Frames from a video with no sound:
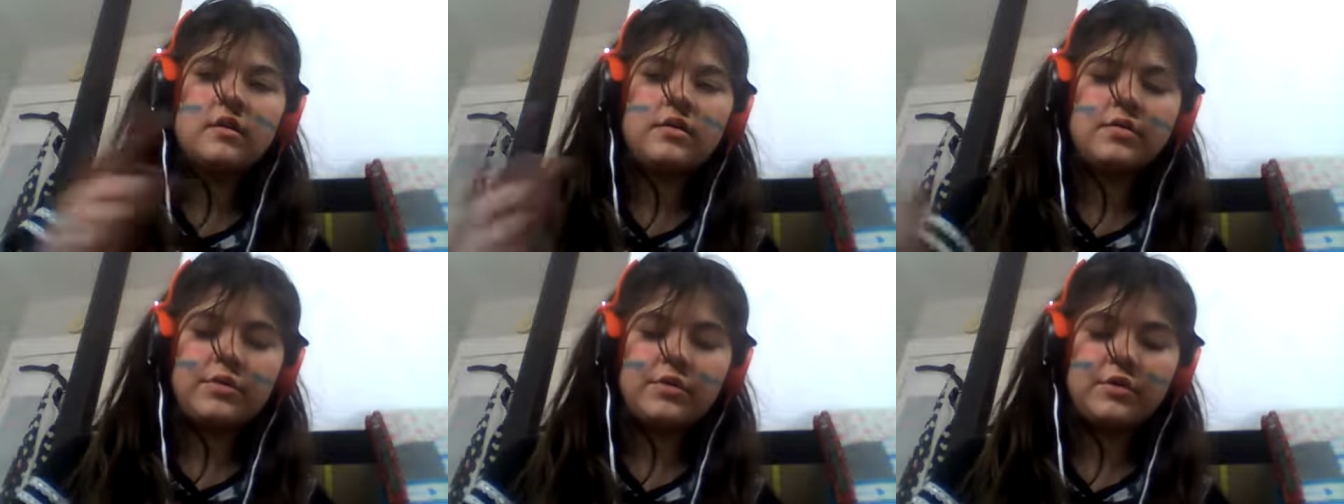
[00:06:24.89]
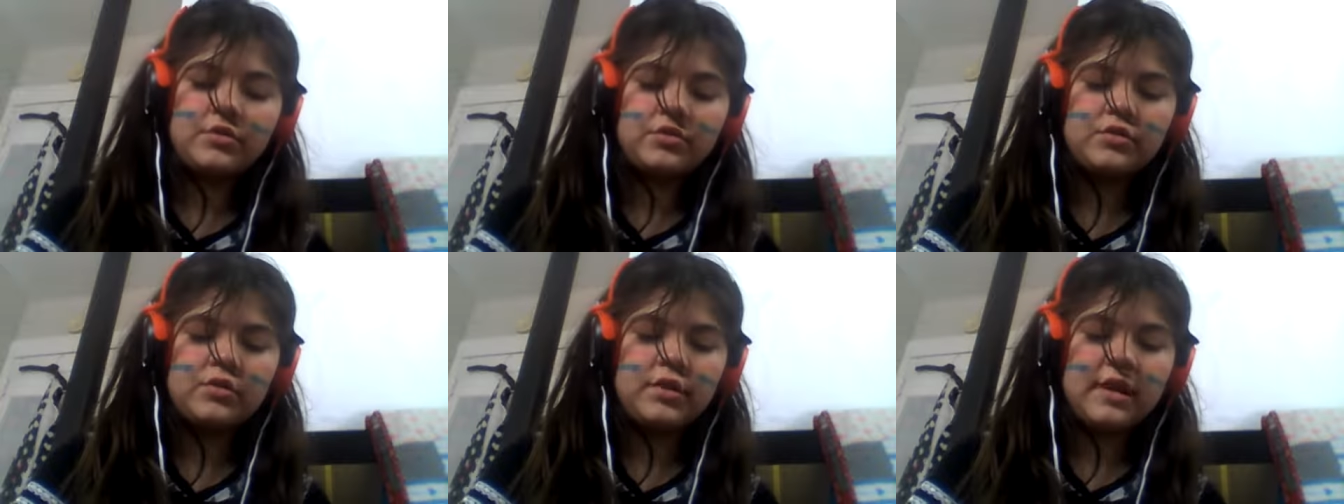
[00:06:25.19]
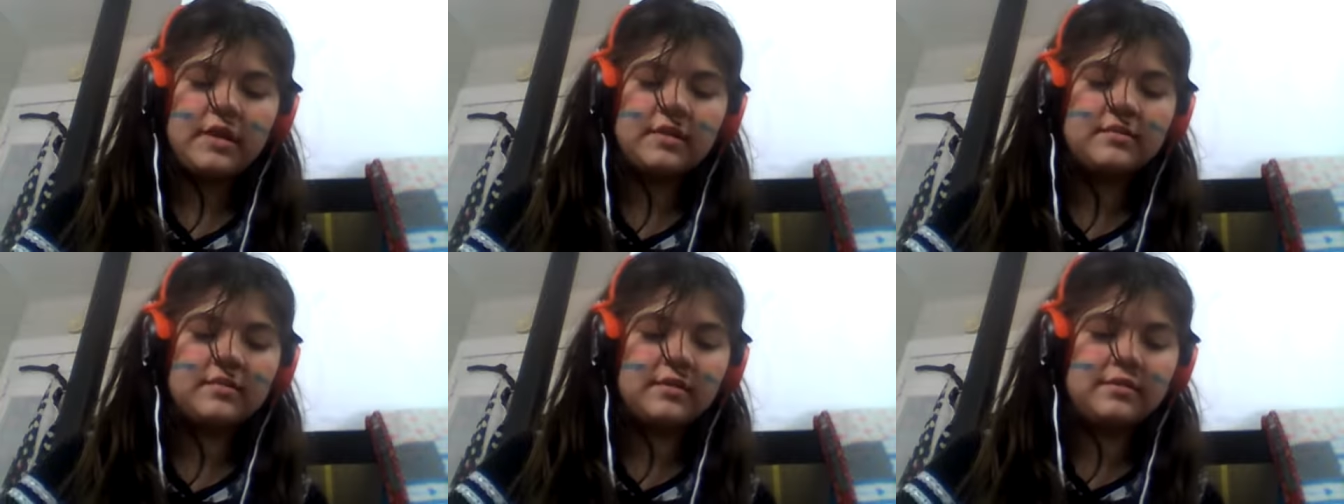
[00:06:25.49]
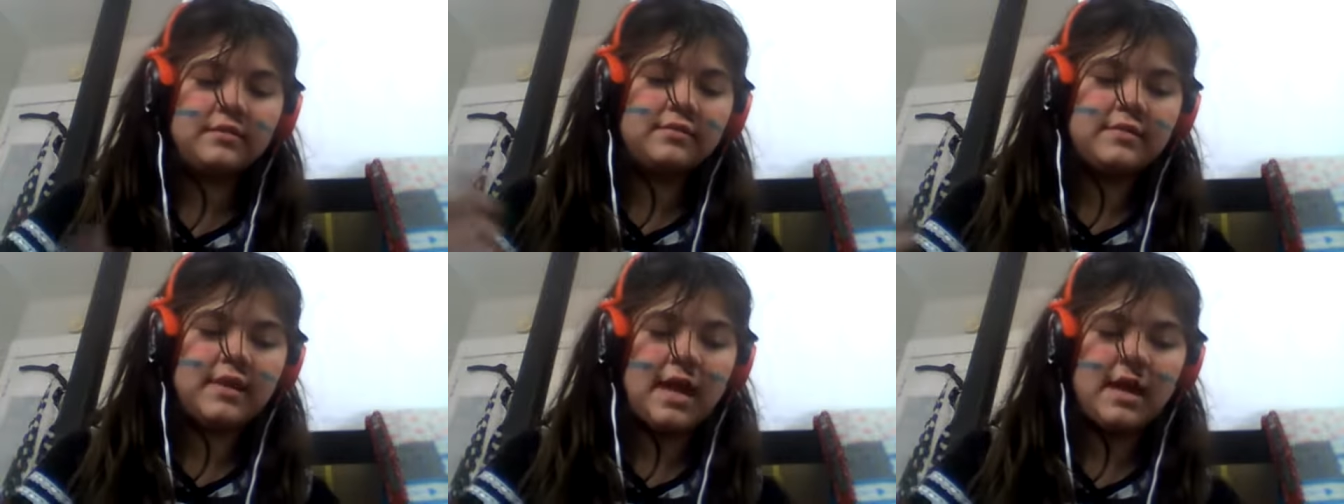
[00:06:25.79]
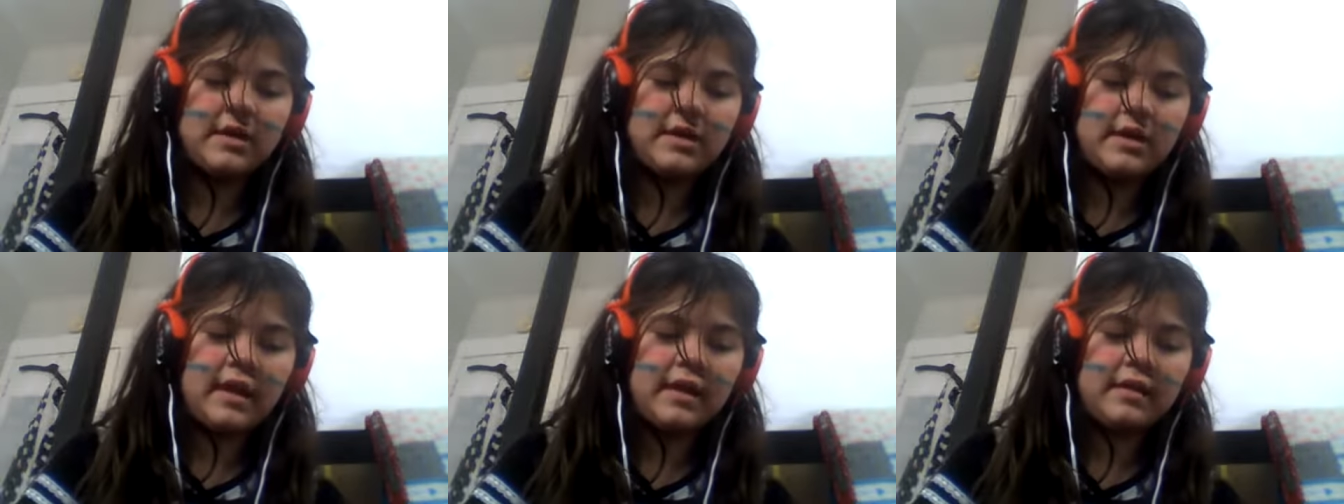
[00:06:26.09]
Thursdays, and
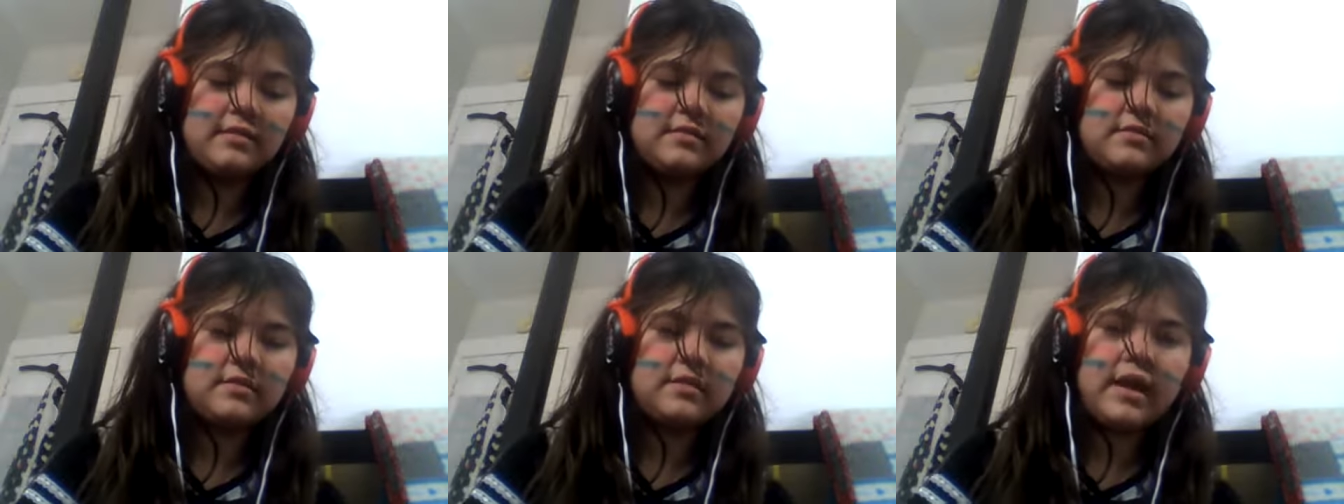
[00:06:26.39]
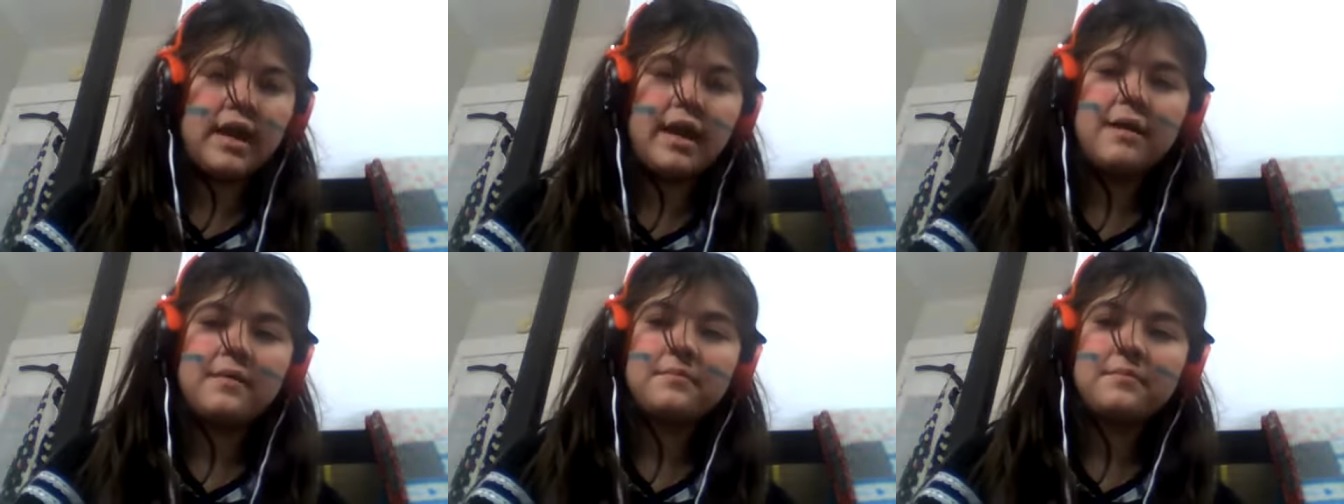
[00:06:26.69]
Saturdays. Okay.